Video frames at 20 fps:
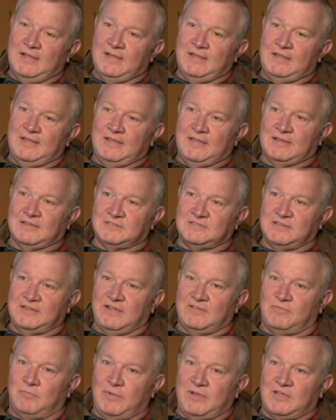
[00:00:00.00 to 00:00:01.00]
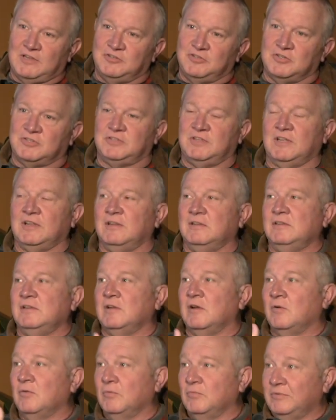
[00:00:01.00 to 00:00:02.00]
is if we could just get, you
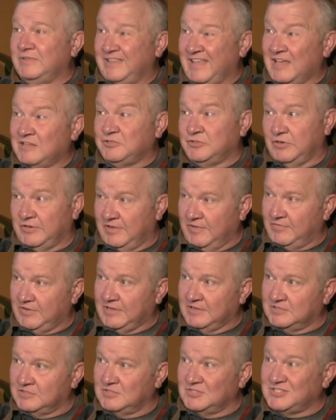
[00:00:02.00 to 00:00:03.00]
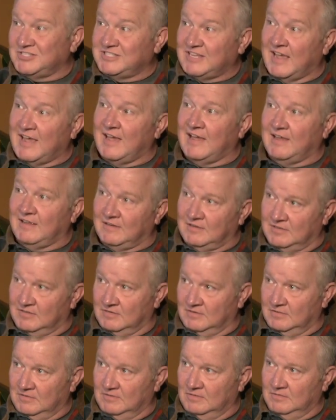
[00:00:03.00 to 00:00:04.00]
know, death certificates signed
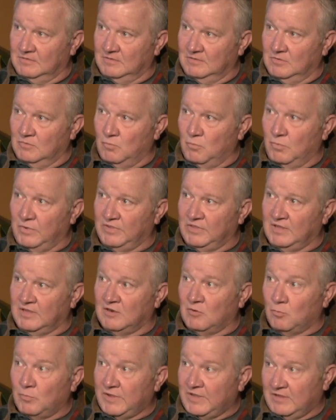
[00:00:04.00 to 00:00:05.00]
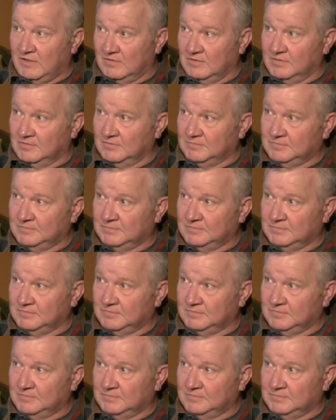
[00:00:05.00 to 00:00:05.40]
mm-hmm. within a week.